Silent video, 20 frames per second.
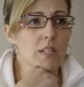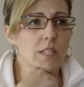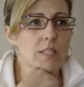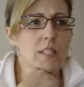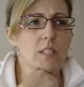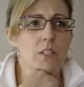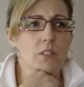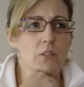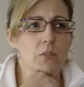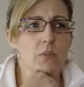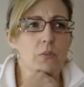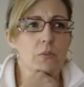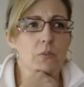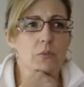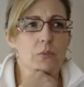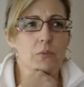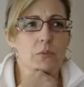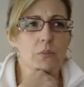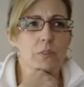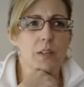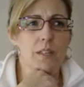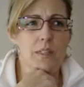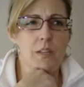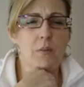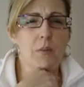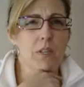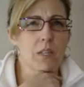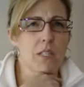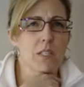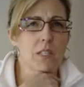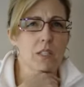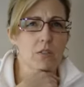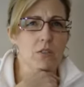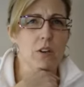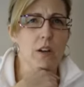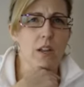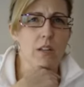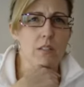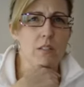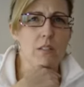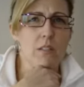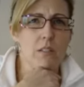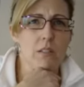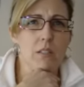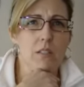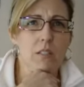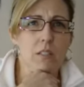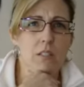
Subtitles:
he said, I think we need to get dressed.